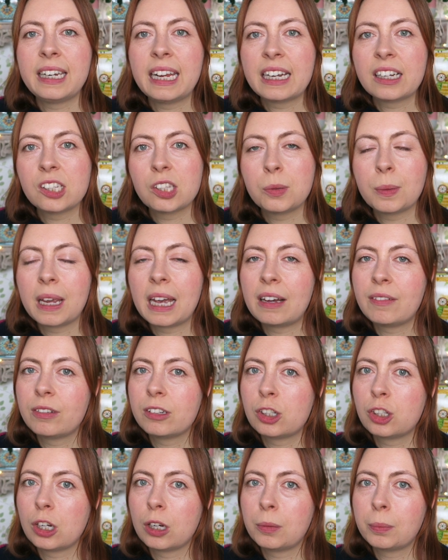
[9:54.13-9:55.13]
Next, we
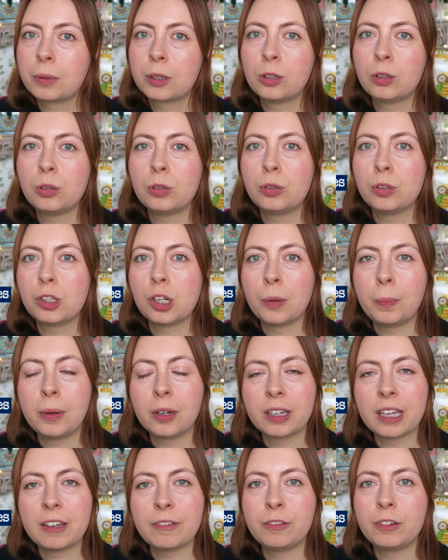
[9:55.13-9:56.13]
have a shop called A
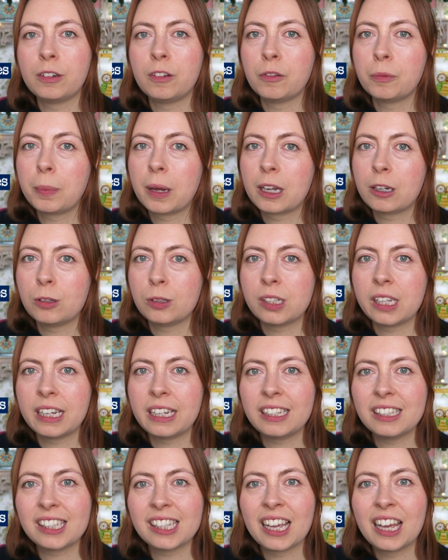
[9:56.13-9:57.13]
Pocket Full of
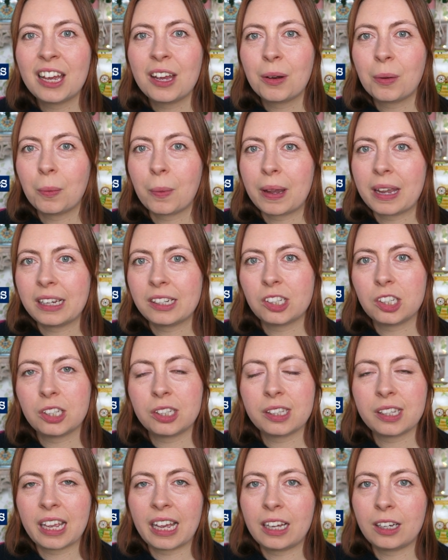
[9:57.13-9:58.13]
Posies, which
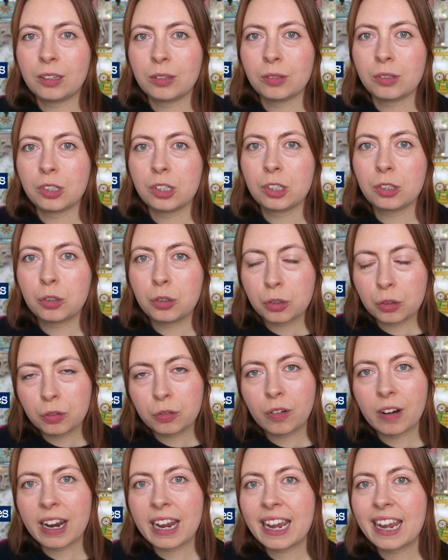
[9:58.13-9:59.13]
sells
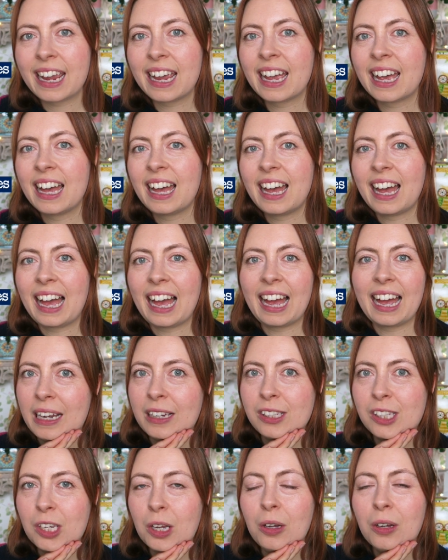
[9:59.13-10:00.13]
jewellery.
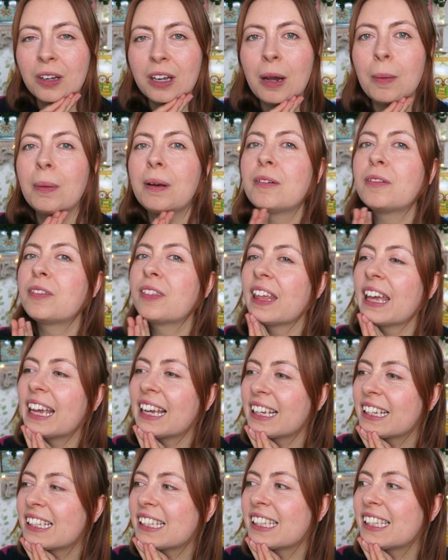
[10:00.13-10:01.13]
Yeah, it's got a couple of
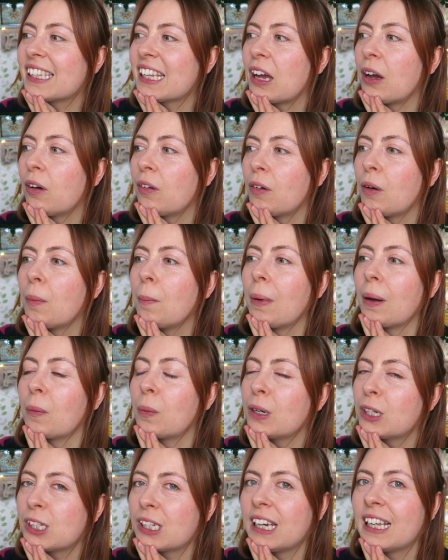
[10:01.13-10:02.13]
things that are on my
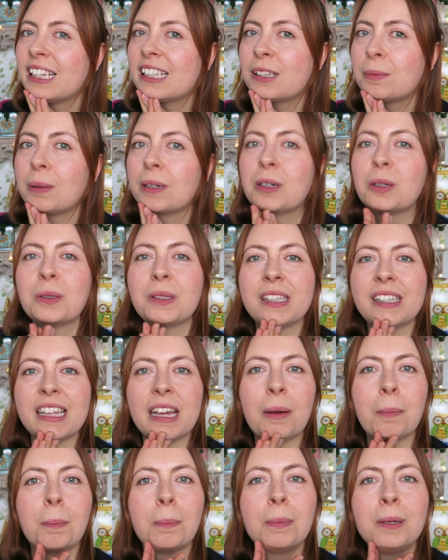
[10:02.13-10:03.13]
wish list because
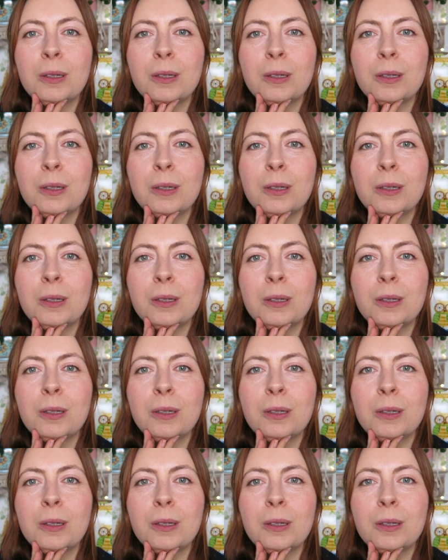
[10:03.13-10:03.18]
they're